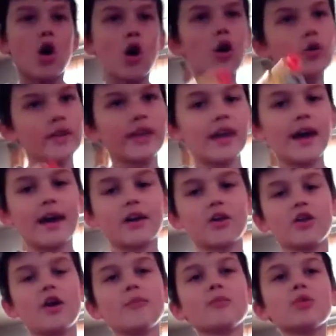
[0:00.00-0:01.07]
Okay, at our
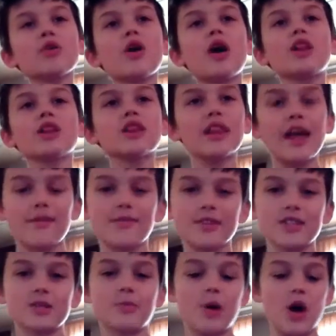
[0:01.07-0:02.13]
number
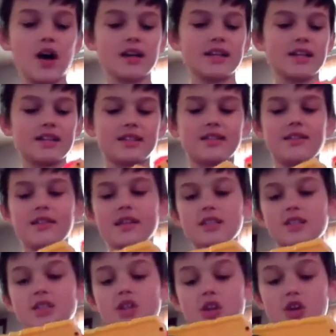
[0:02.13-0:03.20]
11 spot, it's
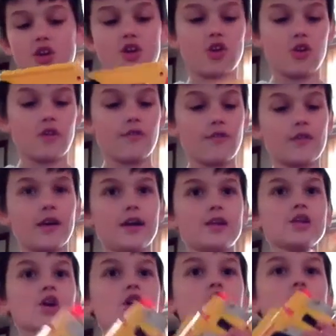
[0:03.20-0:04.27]
this Nerf
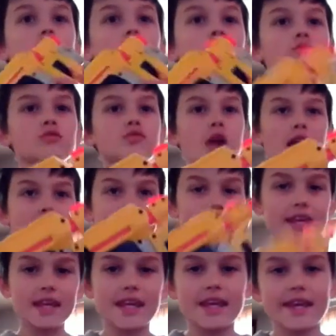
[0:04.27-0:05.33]
gun right
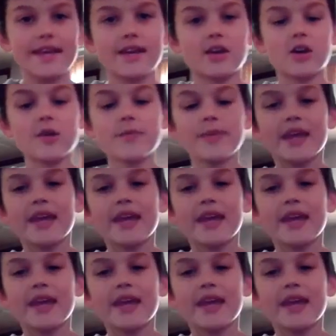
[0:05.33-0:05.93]
here.